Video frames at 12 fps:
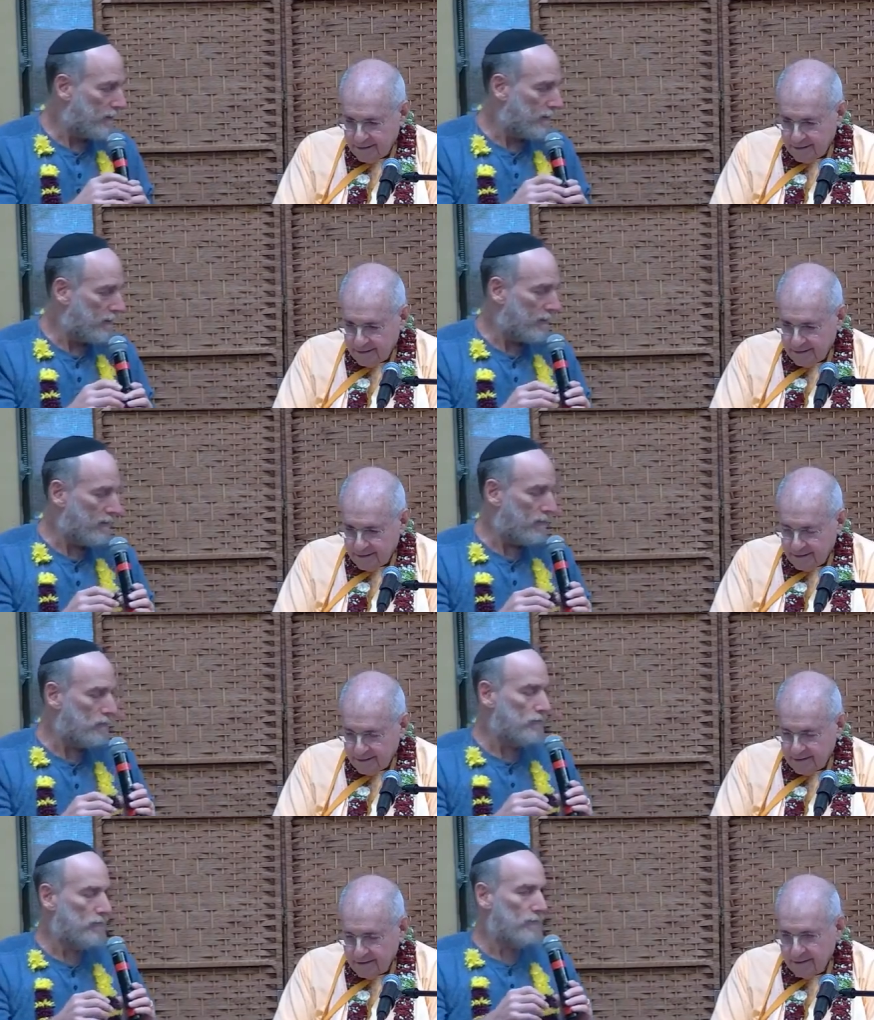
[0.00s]
Speaker 1: In in
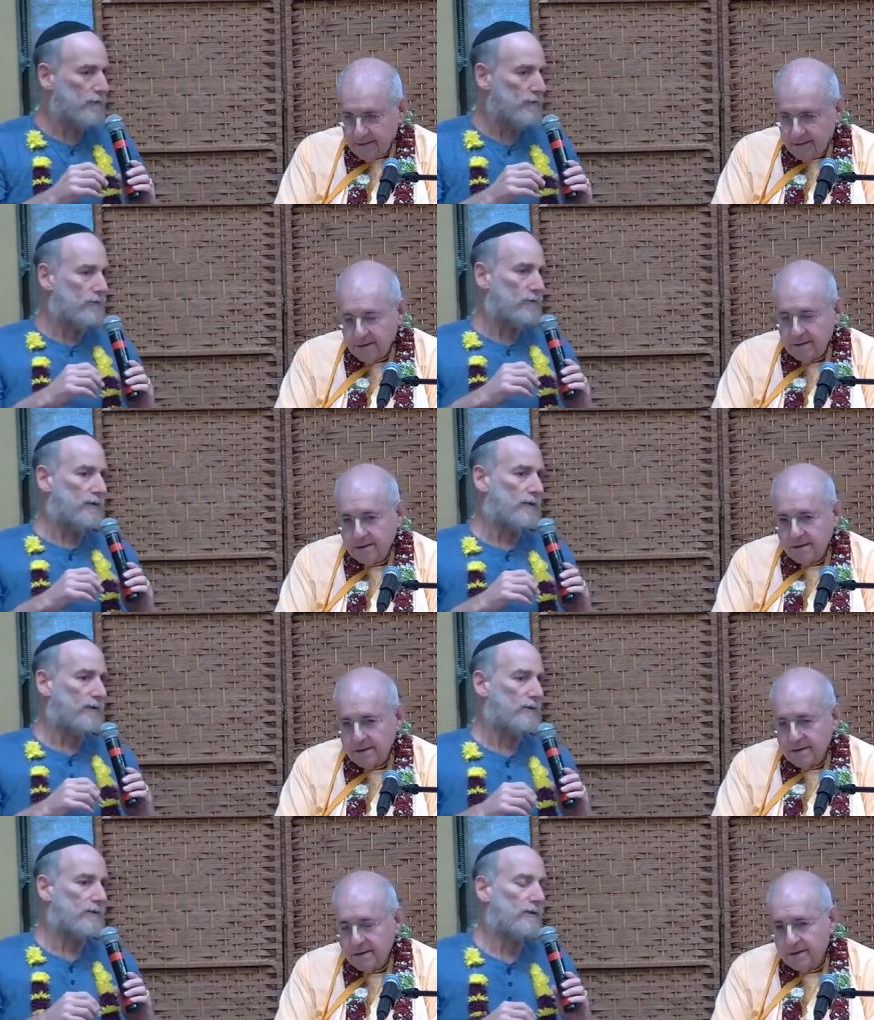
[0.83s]
the Jewish
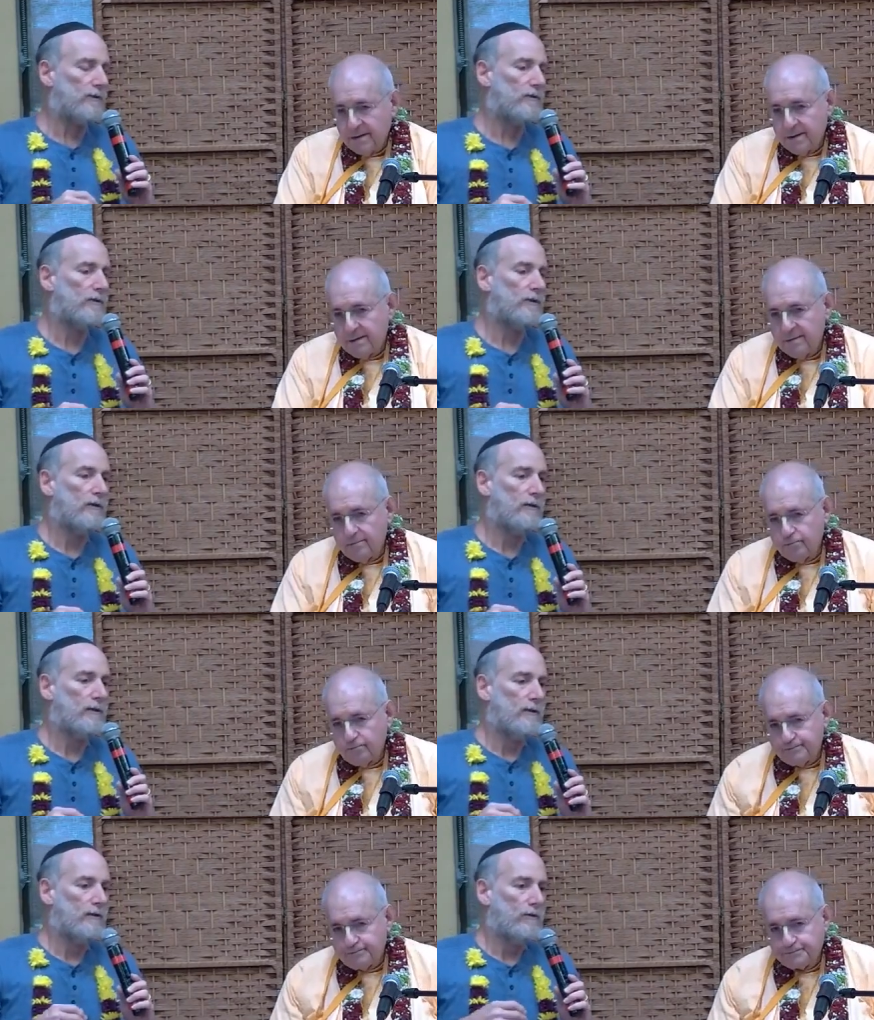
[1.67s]
tradition,
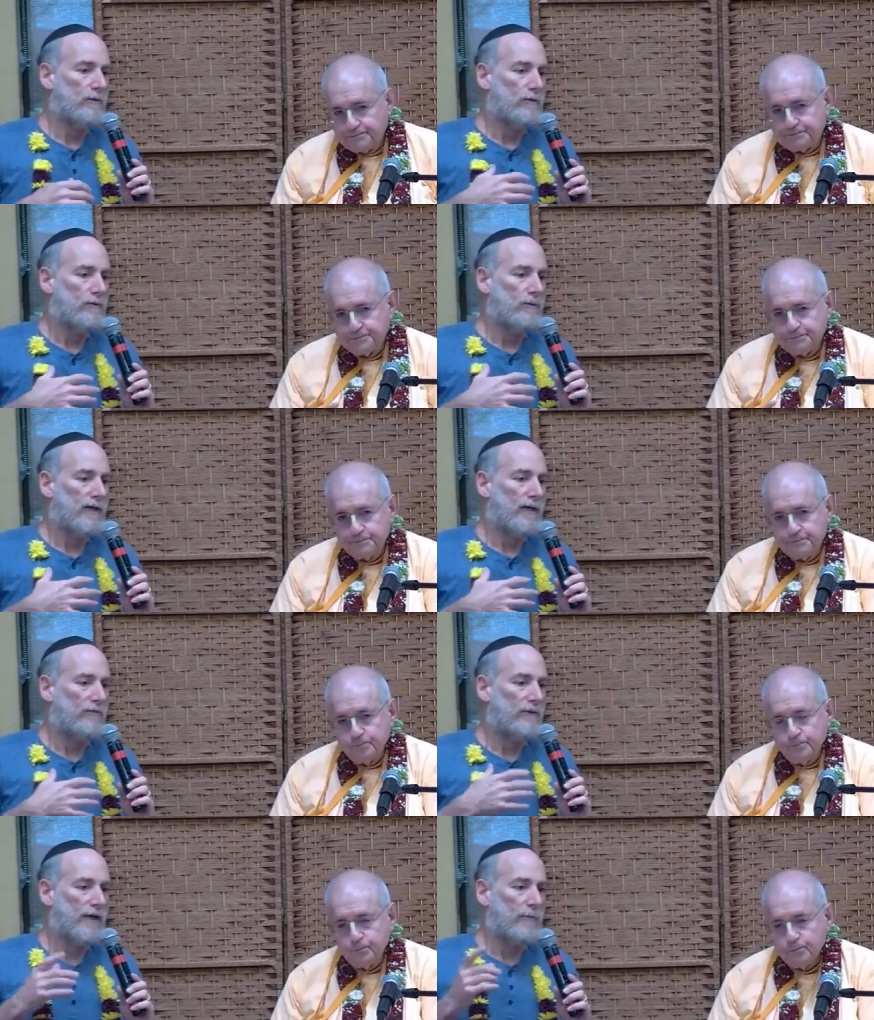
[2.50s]
we
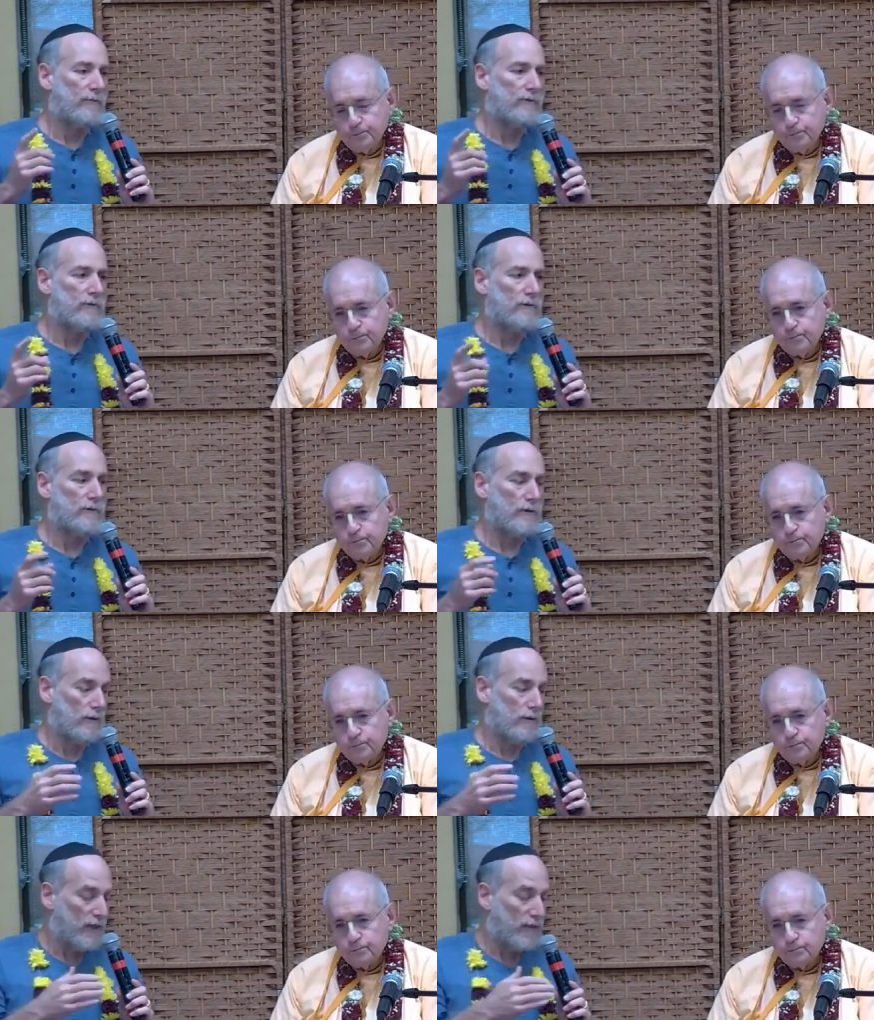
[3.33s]
have an
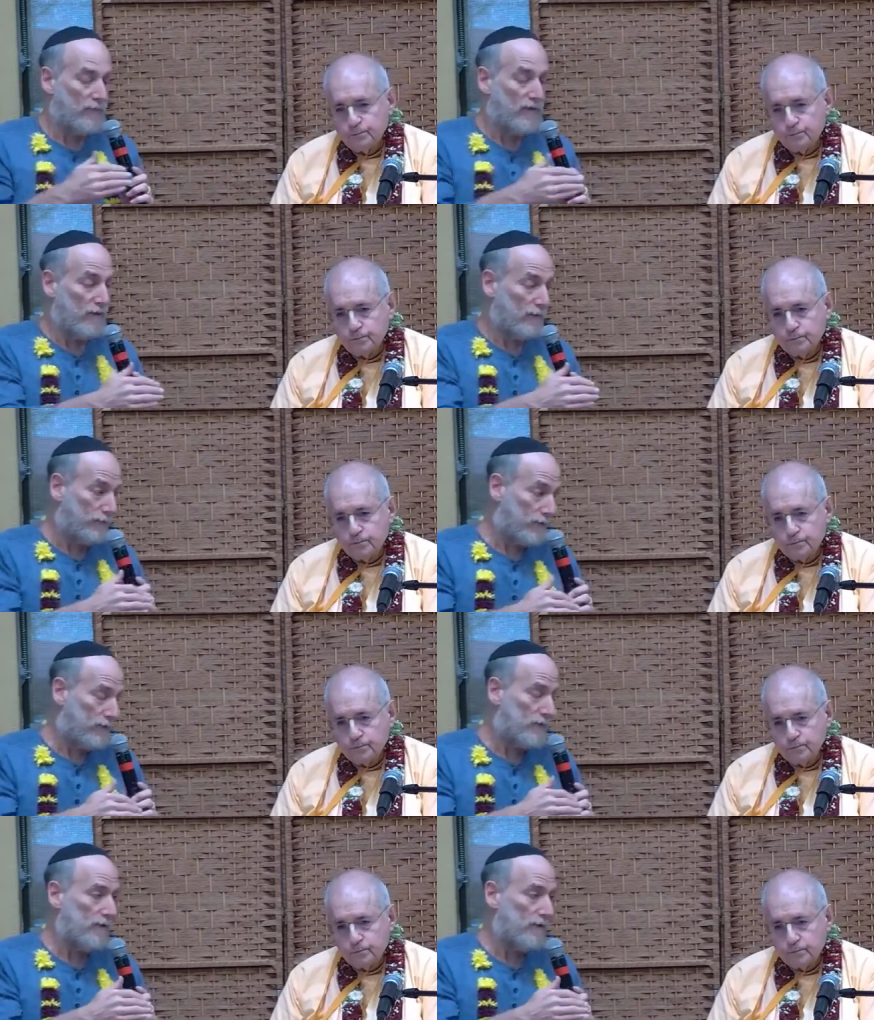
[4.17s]
absolute, and there may be a
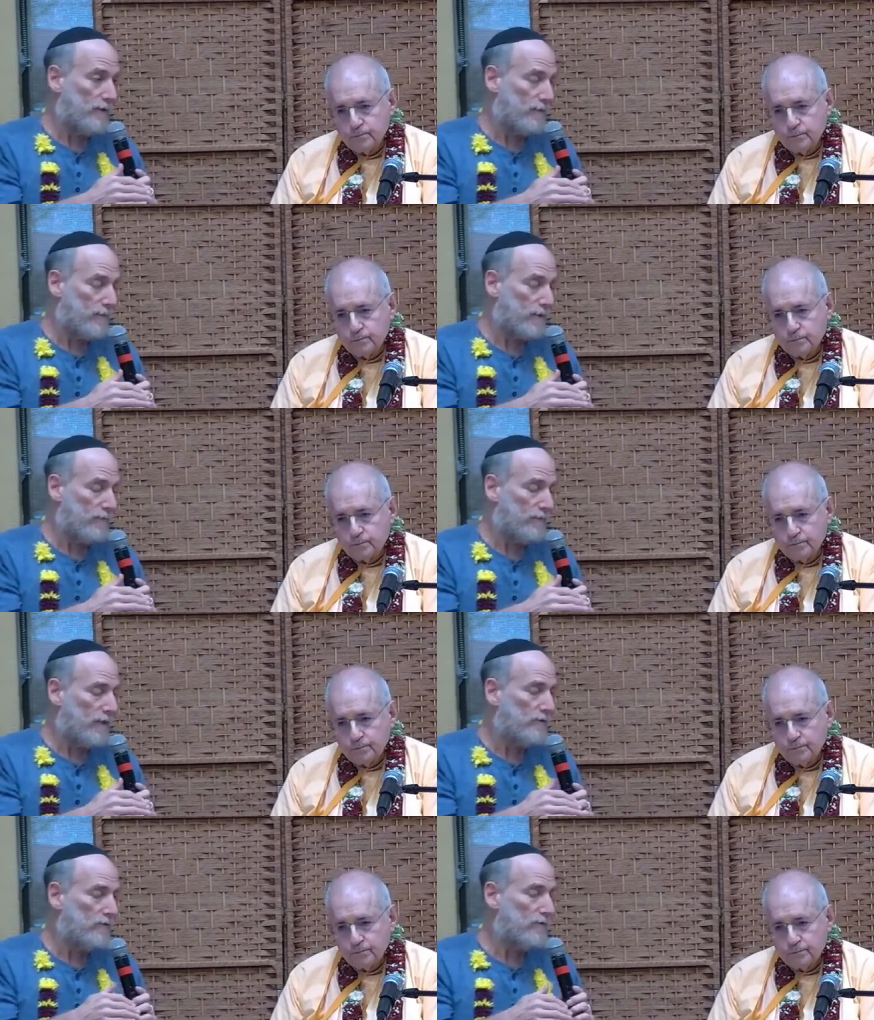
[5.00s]
difference here. I'm
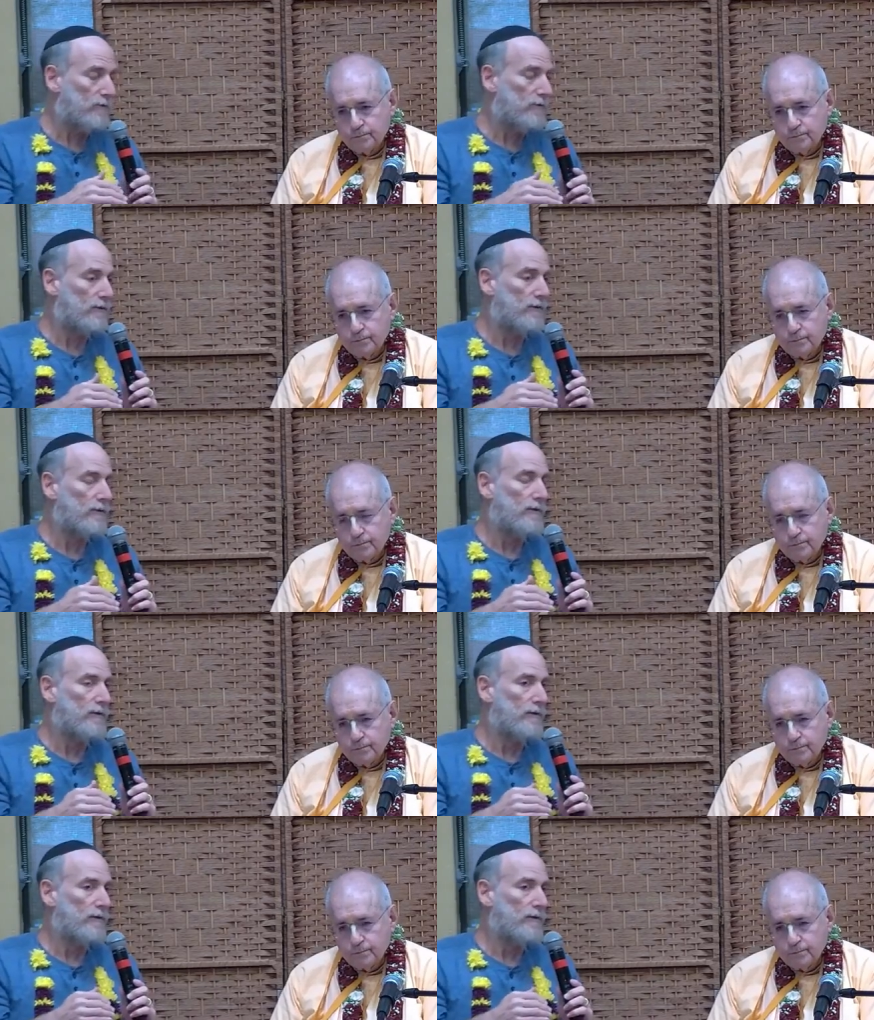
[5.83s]
I'm not sure,